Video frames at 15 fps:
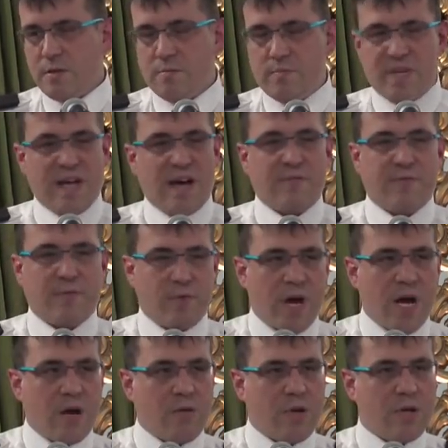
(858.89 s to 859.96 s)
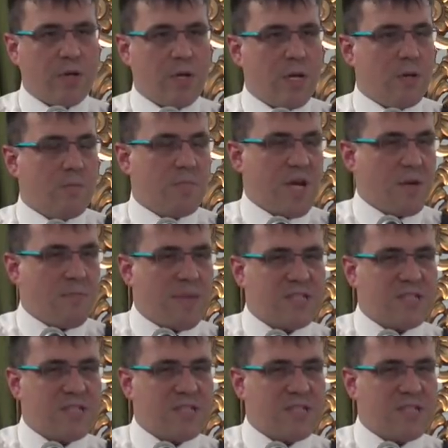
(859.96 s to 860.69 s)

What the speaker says: Be that a Ferrari, be it a